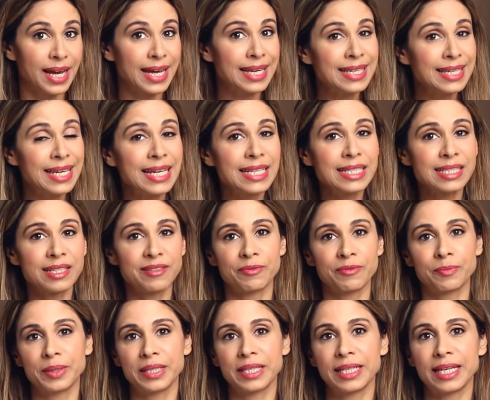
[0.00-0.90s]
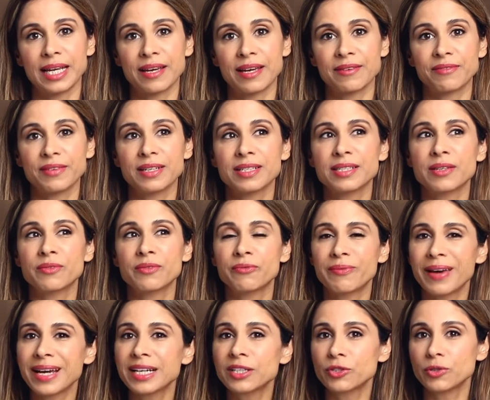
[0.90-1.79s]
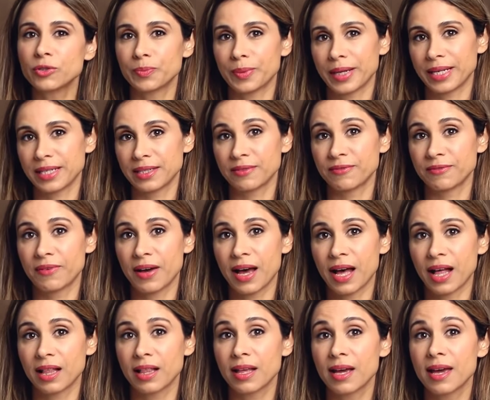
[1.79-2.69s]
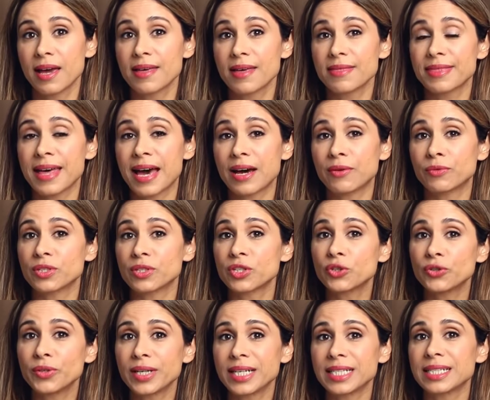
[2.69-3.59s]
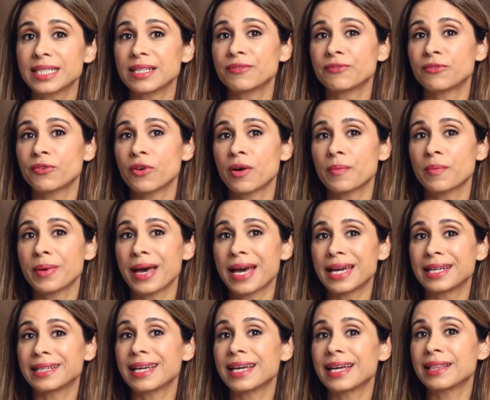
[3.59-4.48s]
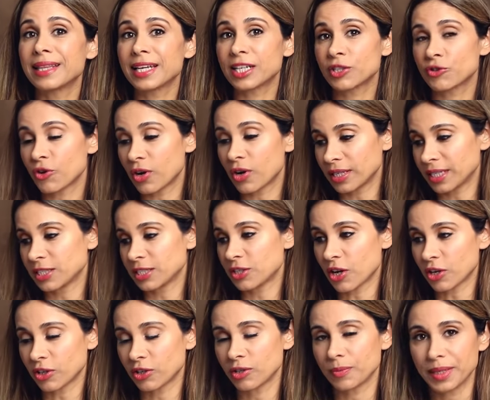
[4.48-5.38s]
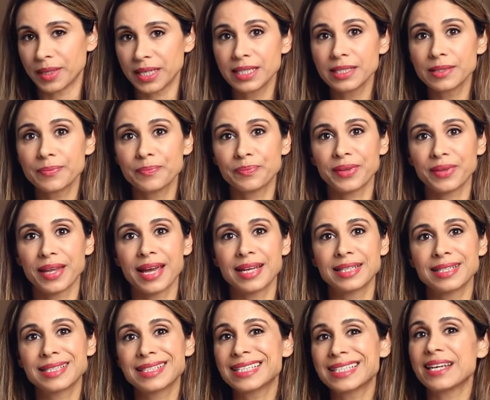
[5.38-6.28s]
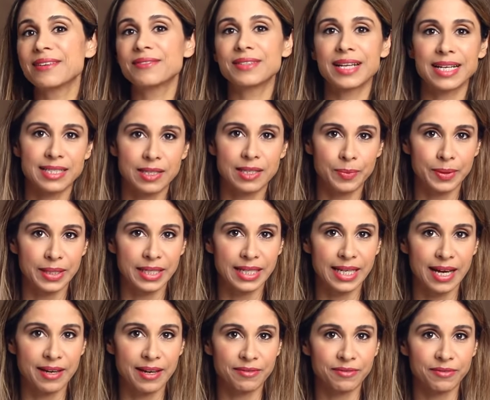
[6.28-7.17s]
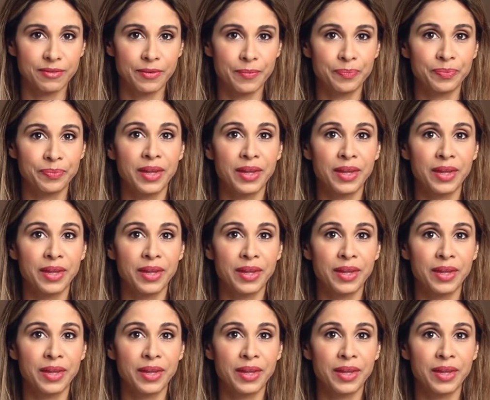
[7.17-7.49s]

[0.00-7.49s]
A native PDF is a vector based file that was created from an electronic document and saved as a PDF.